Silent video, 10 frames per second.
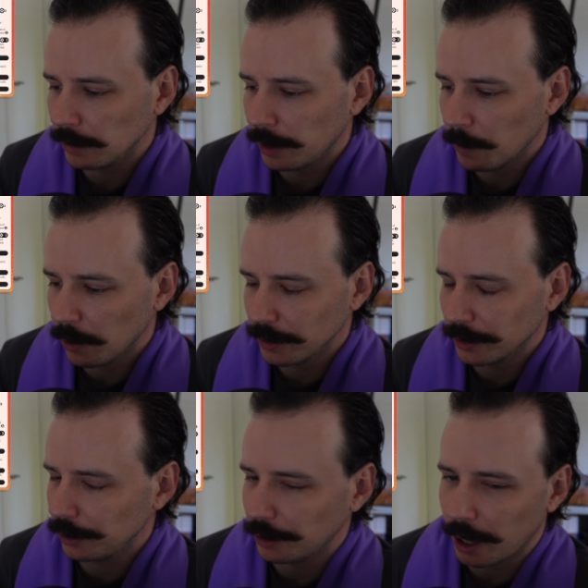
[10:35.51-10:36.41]
Namor is
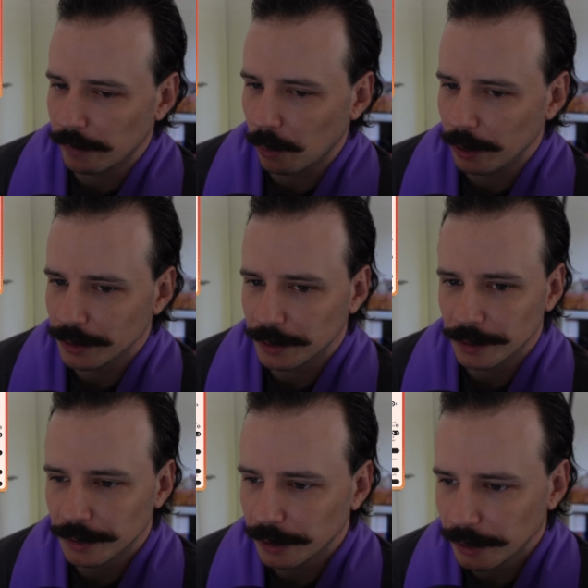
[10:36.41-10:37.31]
that you're kind of always
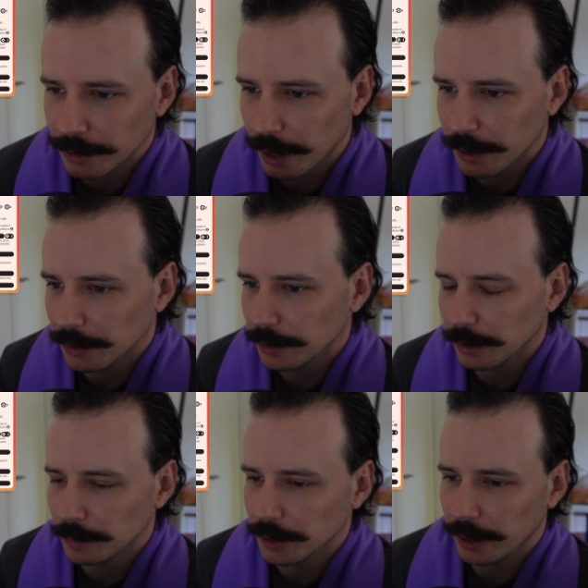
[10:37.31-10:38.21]
existing in his ideal
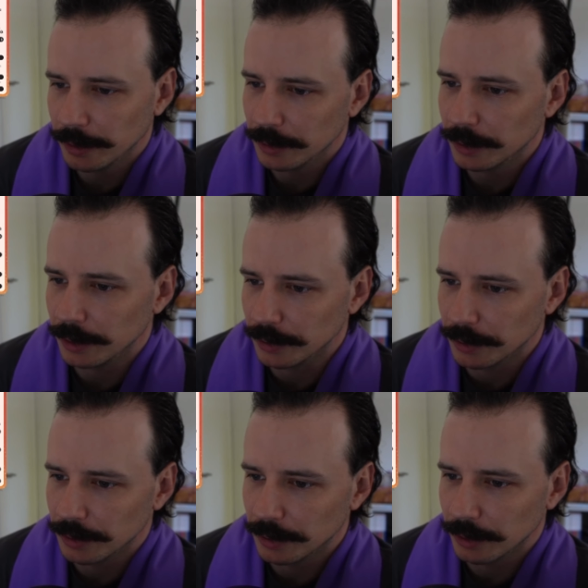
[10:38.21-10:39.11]
circumstance,
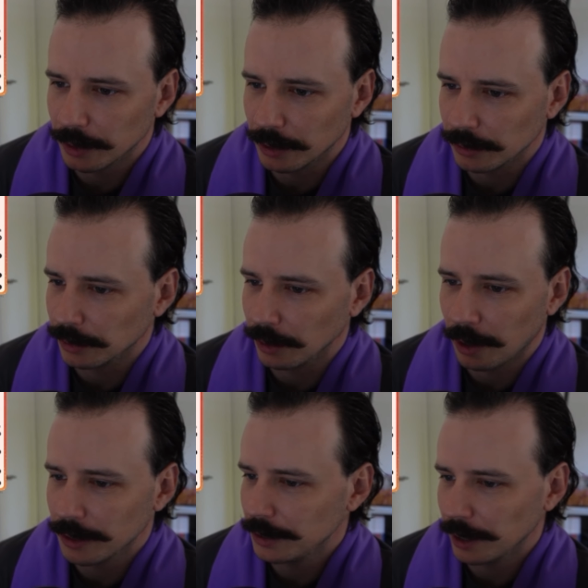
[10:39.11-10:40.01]
because as
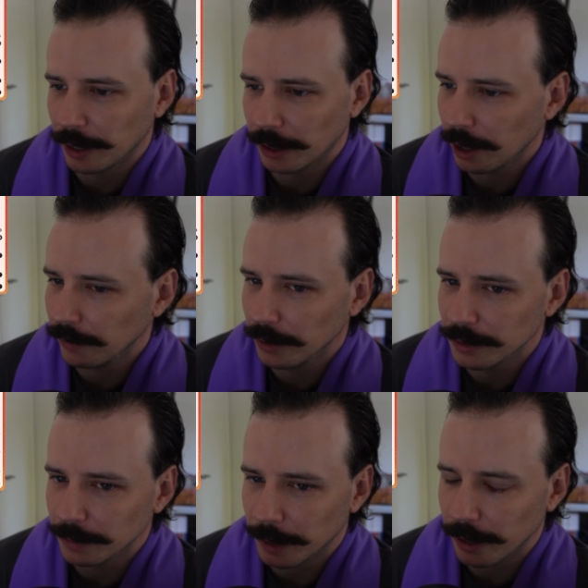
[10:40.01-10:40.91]
long as he's not like covered in
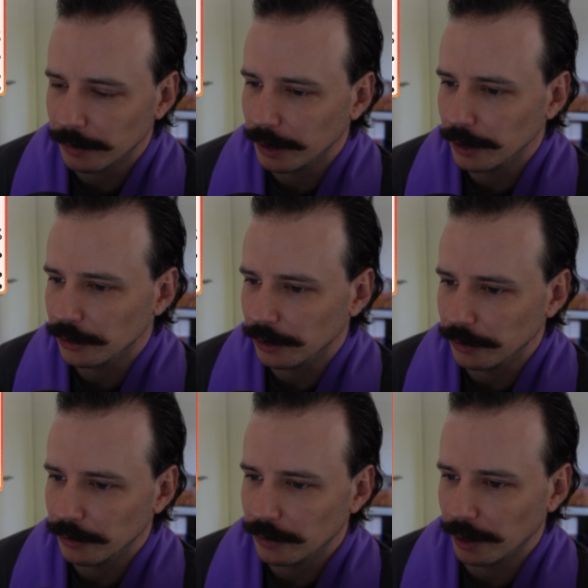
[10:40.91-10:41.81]
some kind of conditions,